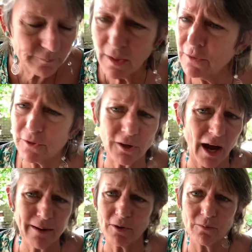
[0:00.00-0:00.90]
the
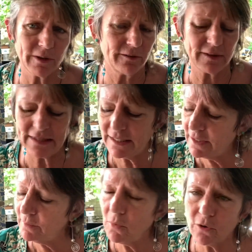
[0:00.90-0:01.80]
timer was
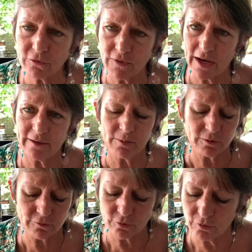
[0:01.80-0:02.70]
the most valuable
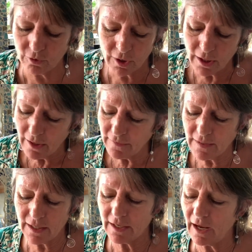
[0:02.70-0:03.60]
tool
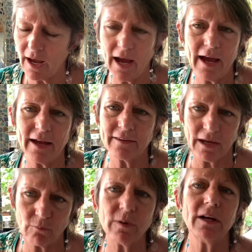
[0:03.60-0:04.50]
that
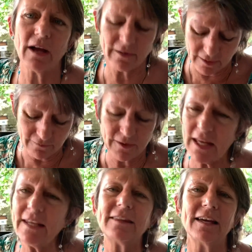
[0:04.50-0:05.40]
if
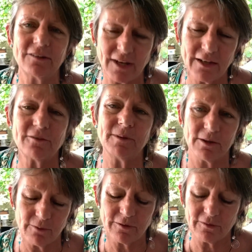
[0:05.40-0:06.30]
anything changed me, it
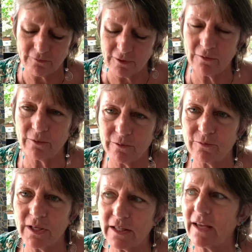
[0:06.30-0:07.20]
was
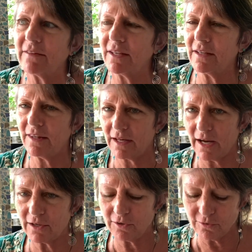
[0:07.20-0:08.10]
realizing that I
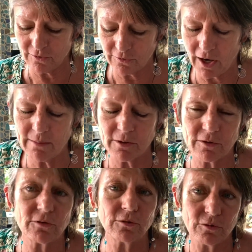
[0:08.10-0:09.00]
could use a timer
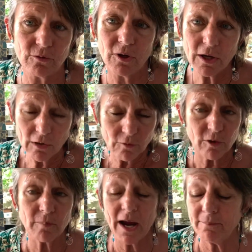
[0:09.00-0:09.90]
to
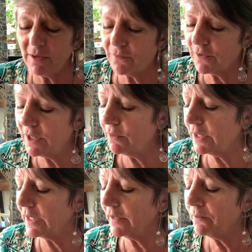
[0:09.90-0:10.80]
remind me
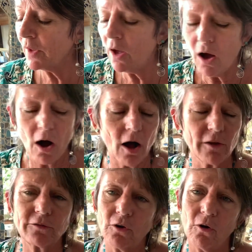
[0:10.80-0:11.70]
frequently.
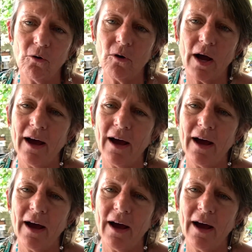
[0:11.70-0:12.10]
Also,